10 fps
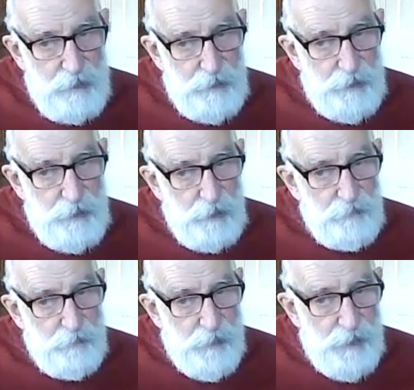
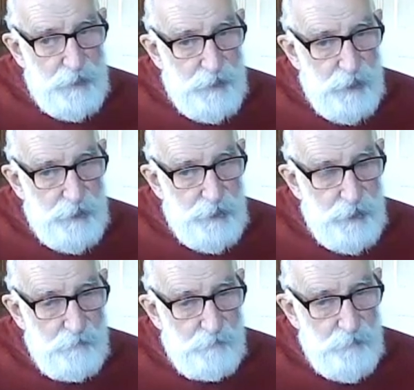discover
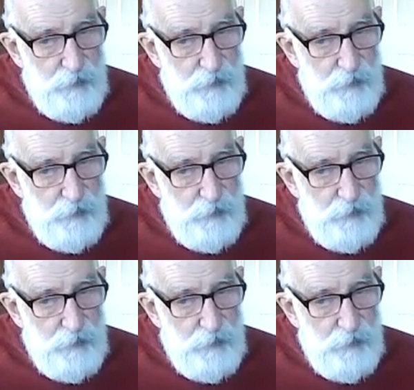meditation